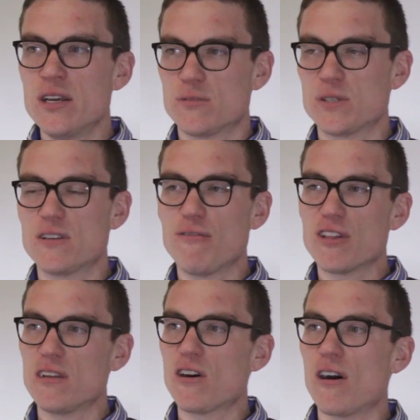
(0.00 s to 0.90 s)

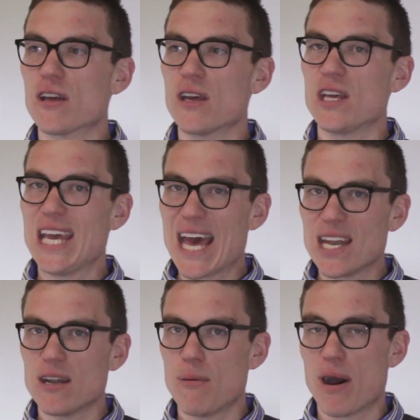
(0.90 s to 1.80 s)
specifically talking
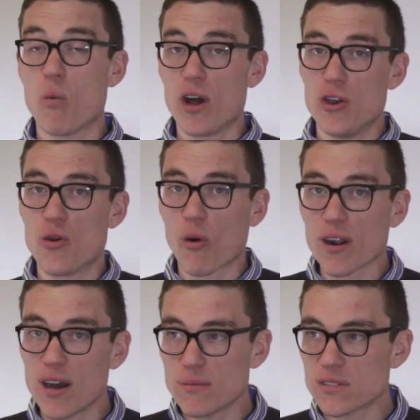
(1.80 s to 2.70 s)
yet about what
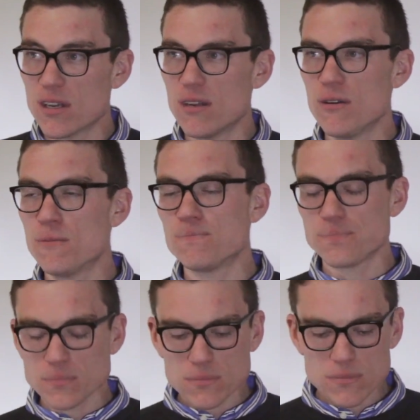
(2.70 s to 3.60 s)
Norcom's going to do,
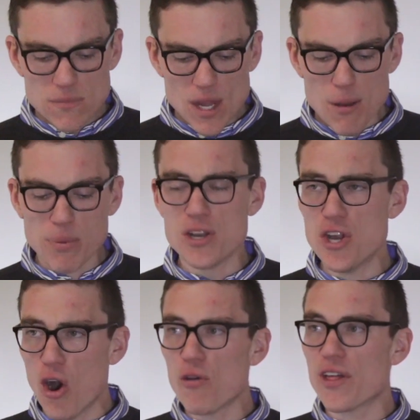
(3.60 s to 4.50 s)
but
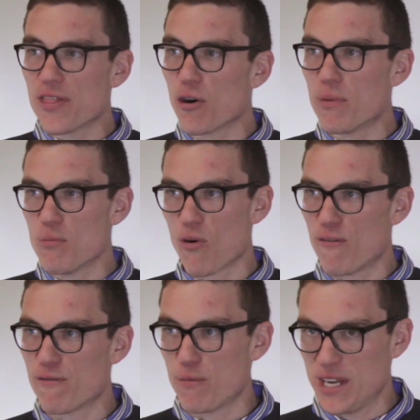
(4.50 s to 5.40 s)
know that there'll be more
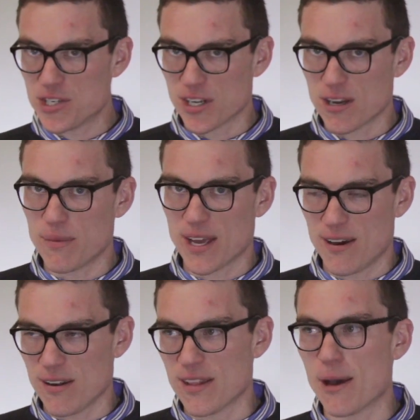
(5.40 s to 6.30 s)
information coming
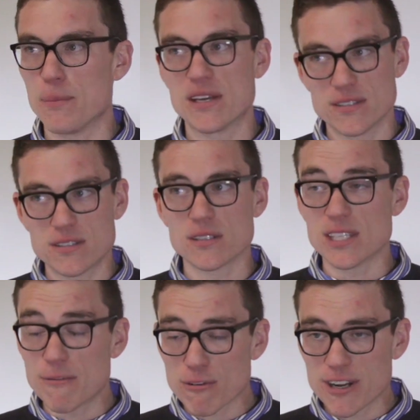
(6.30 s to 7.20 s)
out on that because
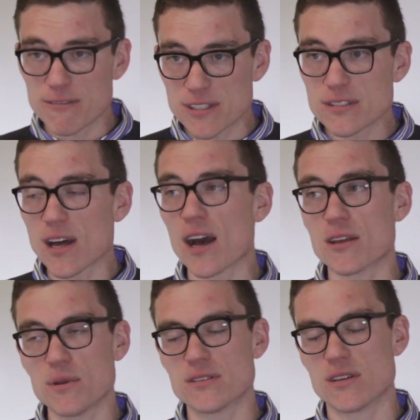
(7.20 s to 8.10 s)
delivery of this
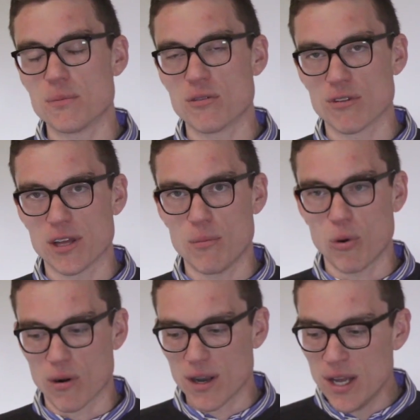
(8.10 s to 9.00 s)
document is going to be really
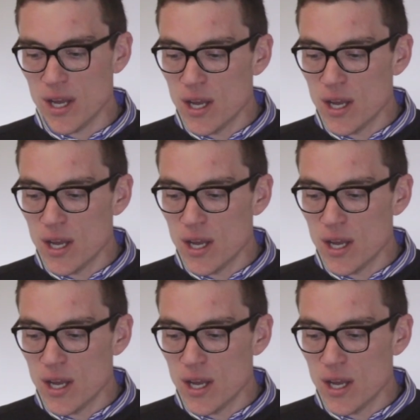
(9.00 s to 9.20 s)
important.